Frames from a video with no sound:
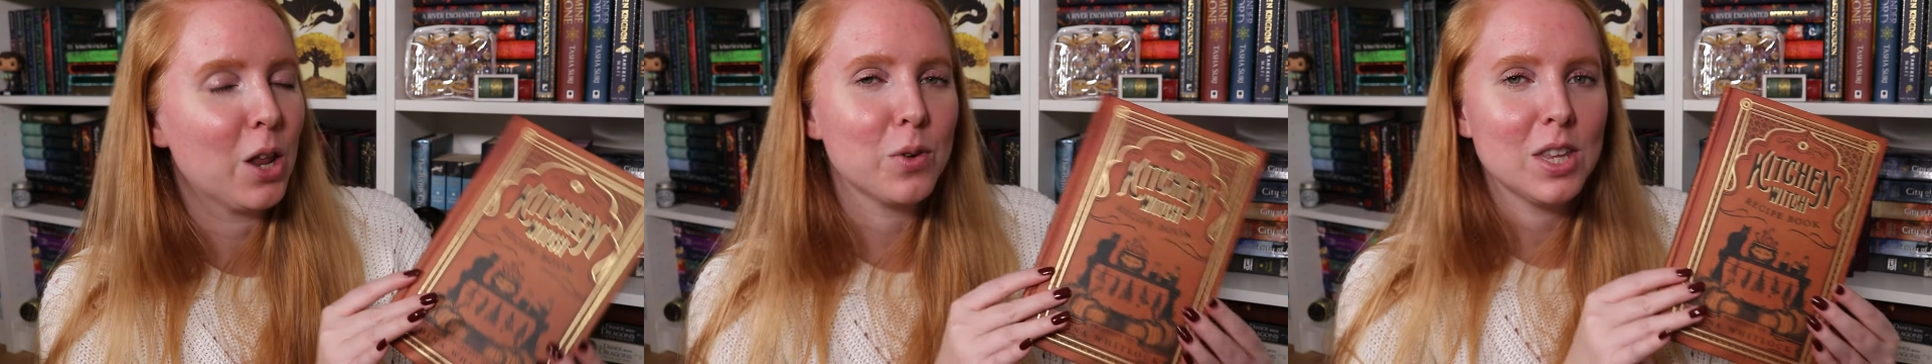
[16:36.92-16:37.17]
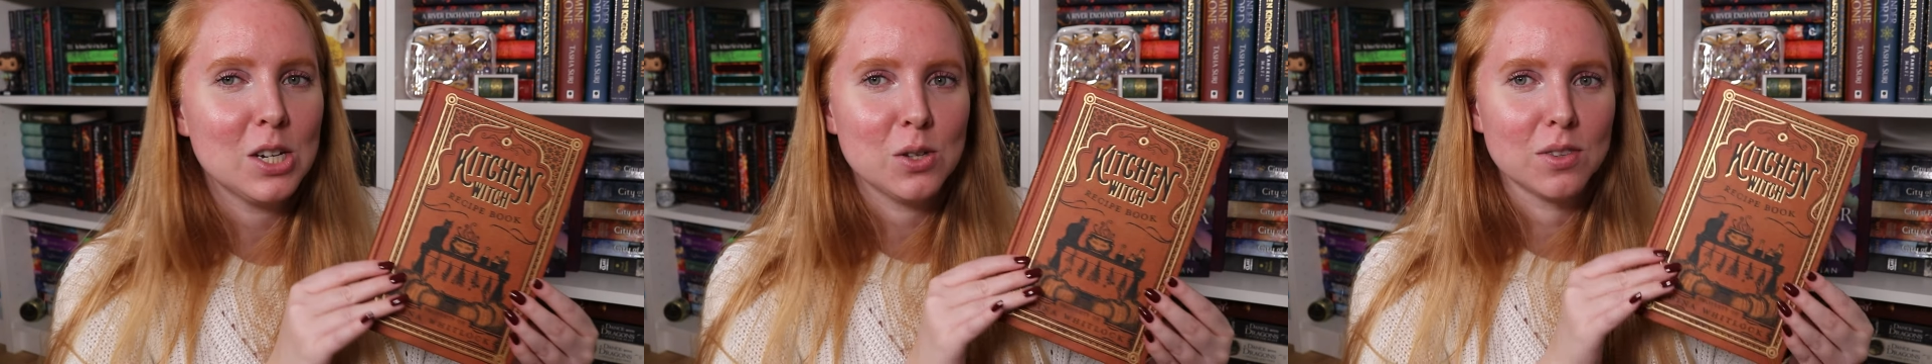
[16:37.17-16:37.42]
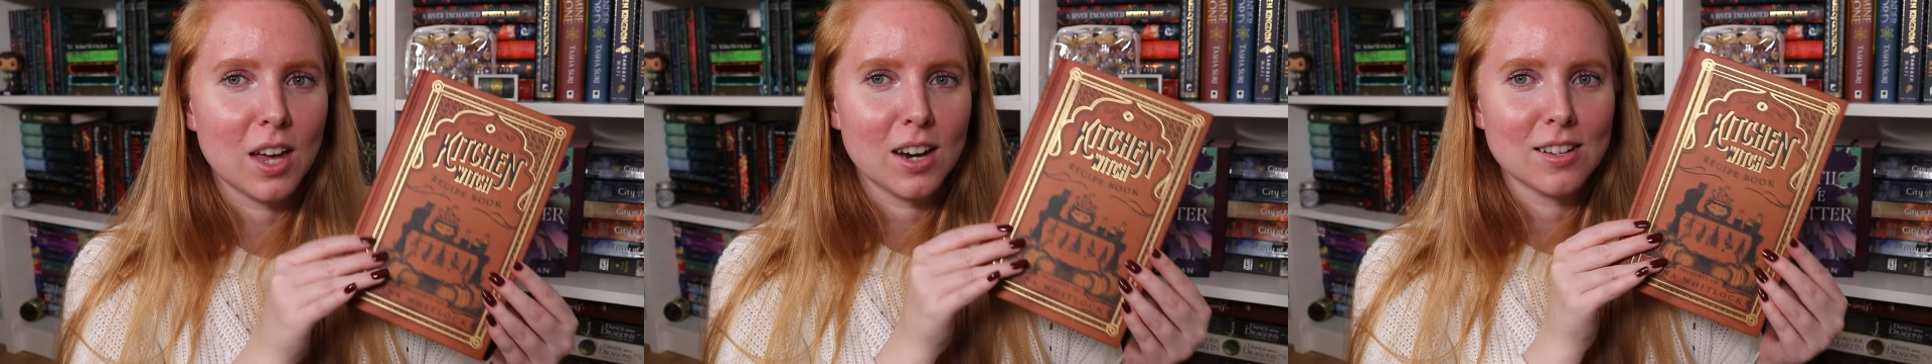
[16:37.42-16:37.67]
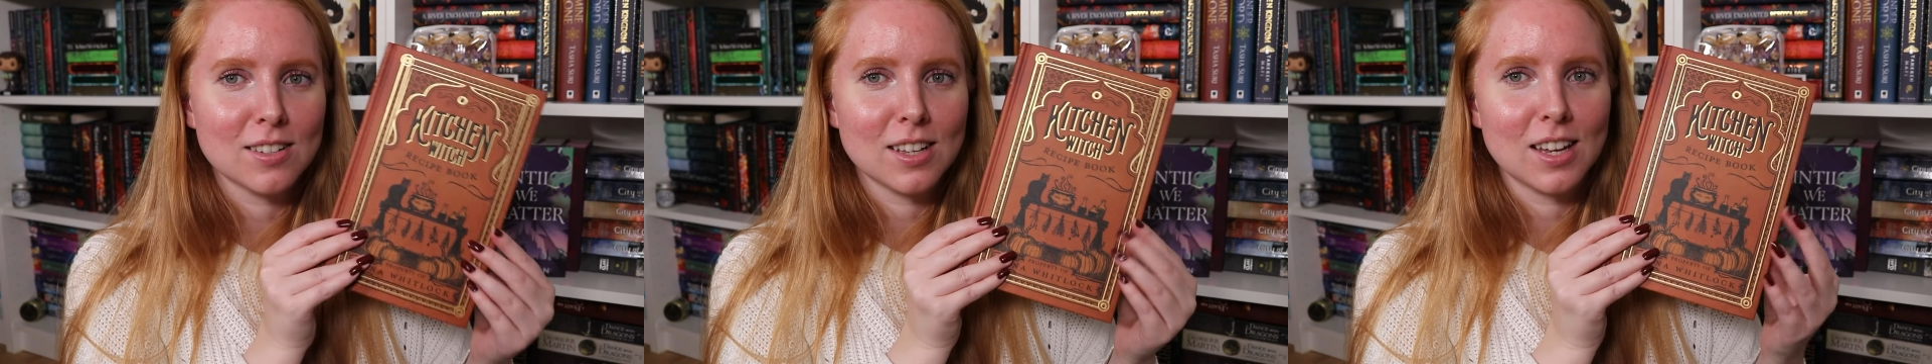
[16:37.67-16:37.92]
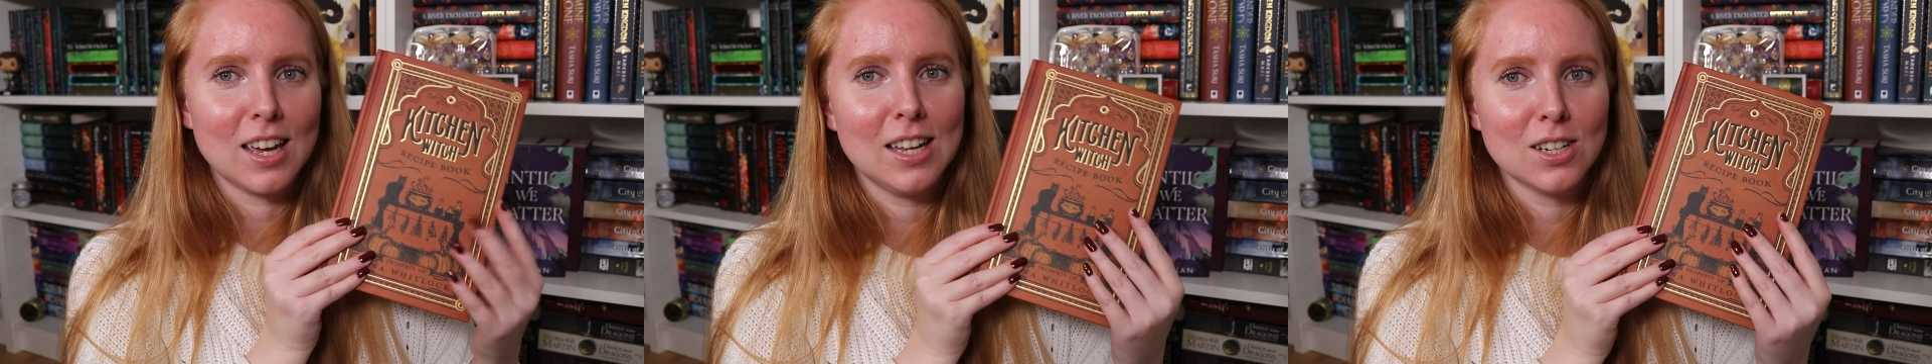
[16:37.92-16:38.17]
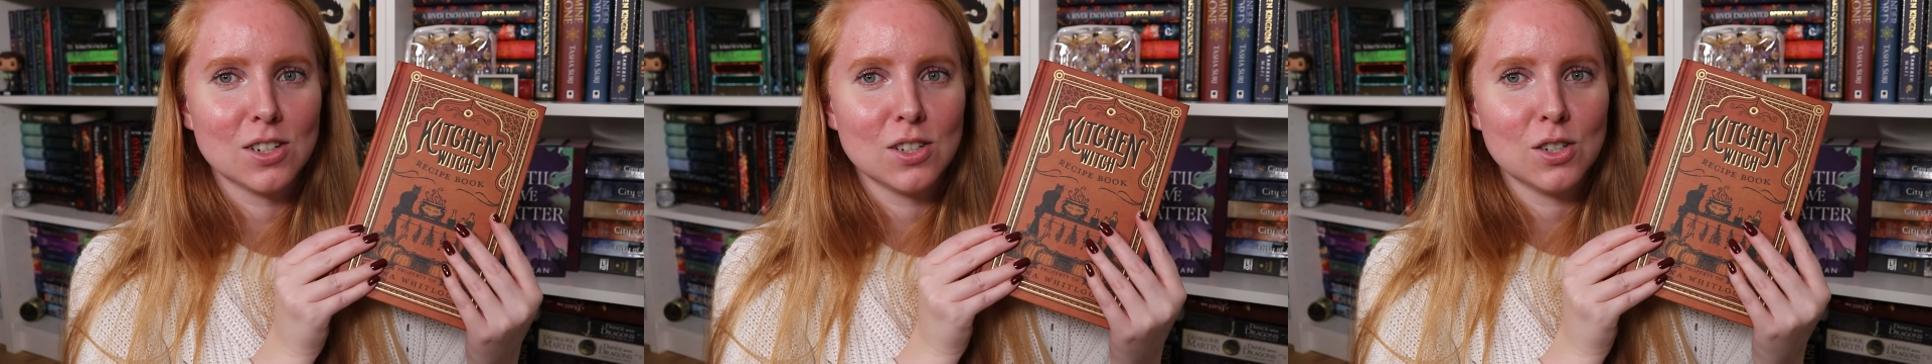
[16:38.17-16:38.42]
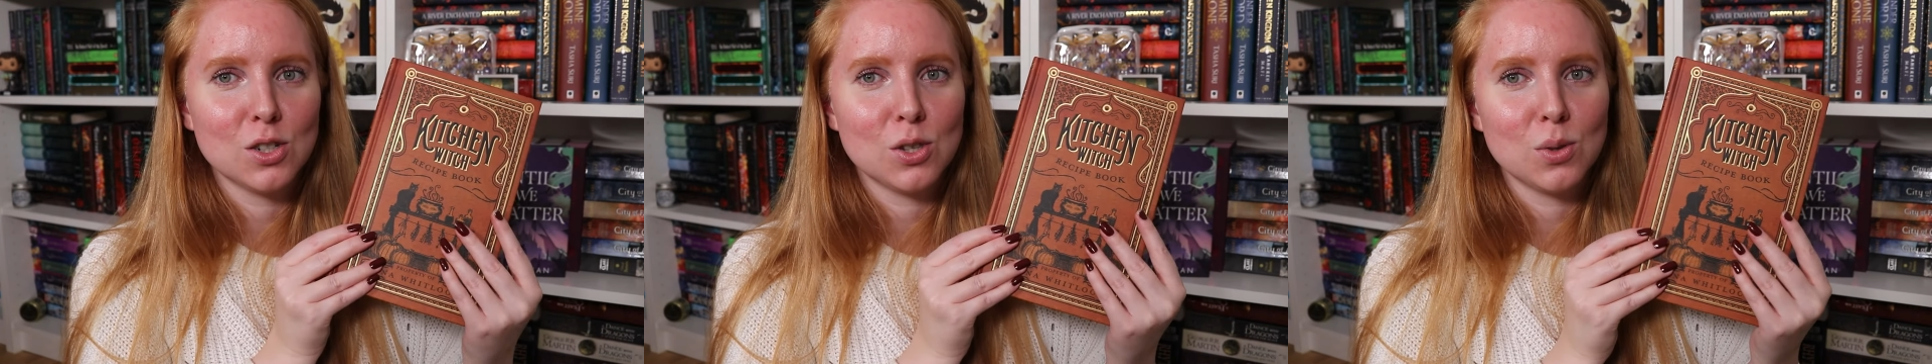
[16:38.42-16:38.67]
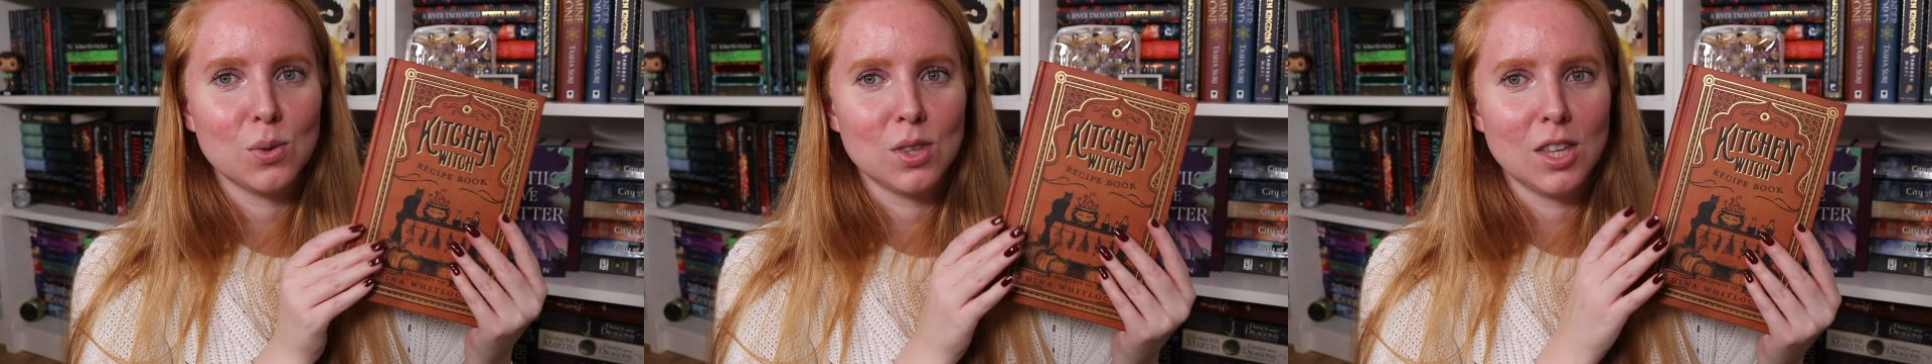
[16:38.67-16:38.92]
love when they do that and it's like a hint
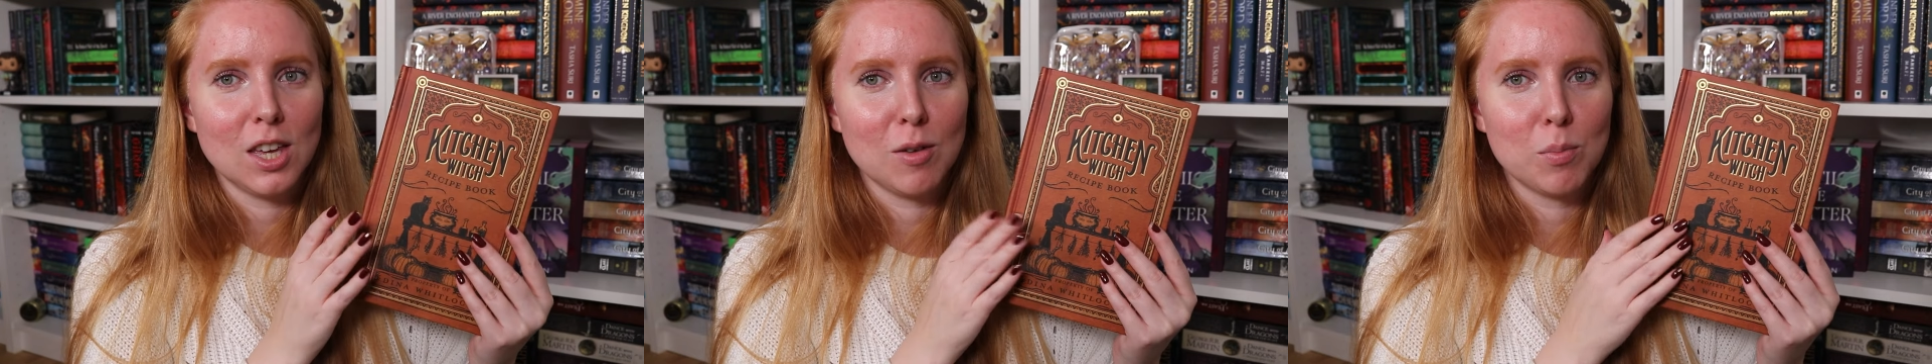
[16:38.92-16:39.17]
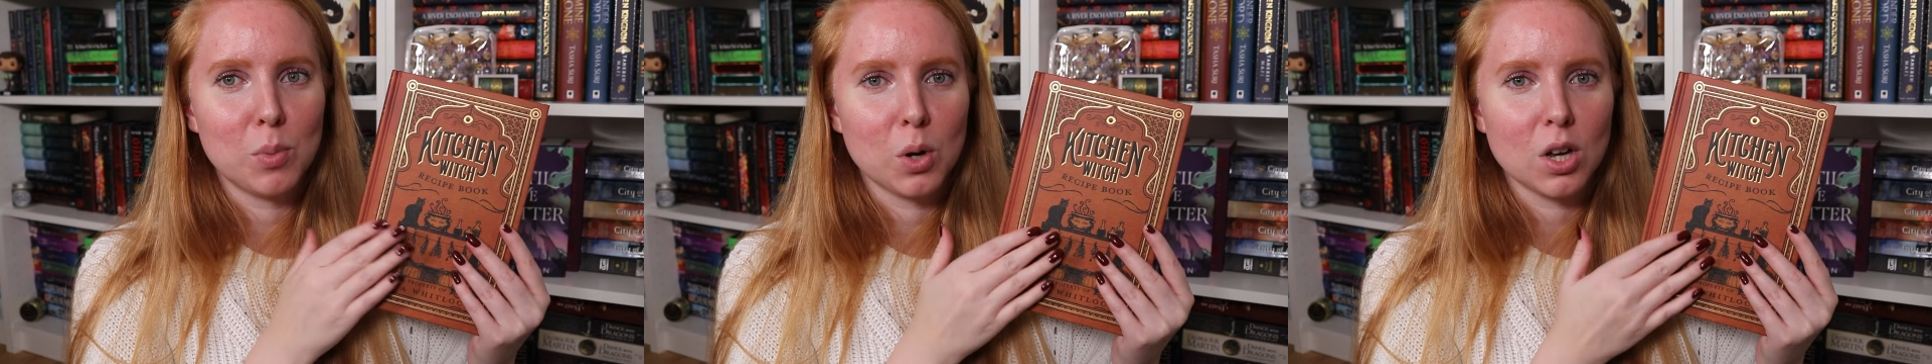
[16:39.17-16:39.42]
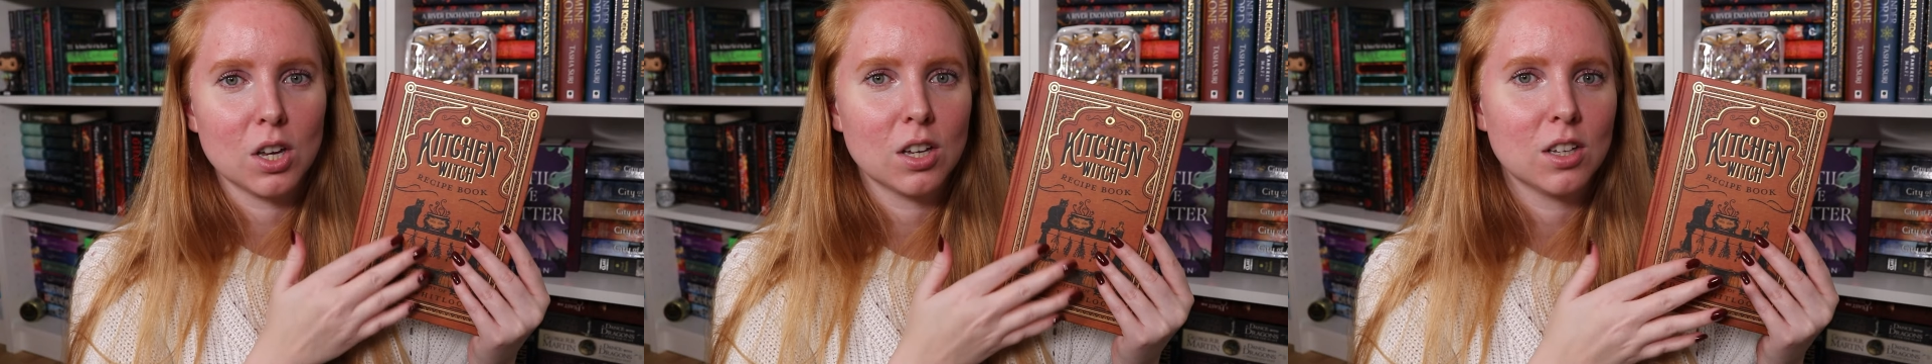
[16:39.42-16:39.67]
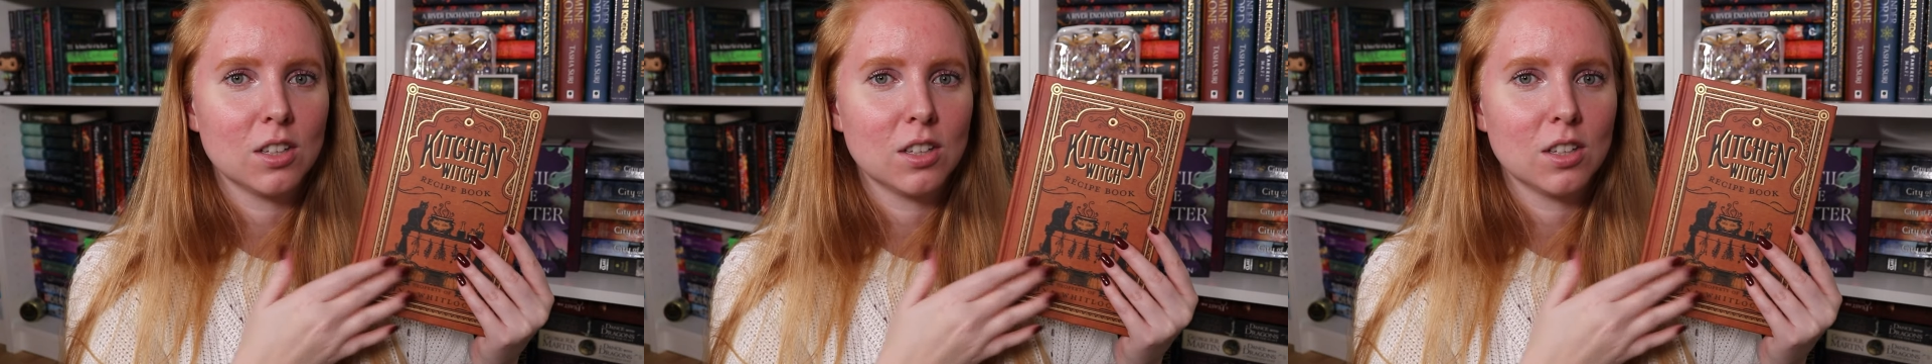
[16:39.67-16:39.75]
to the book,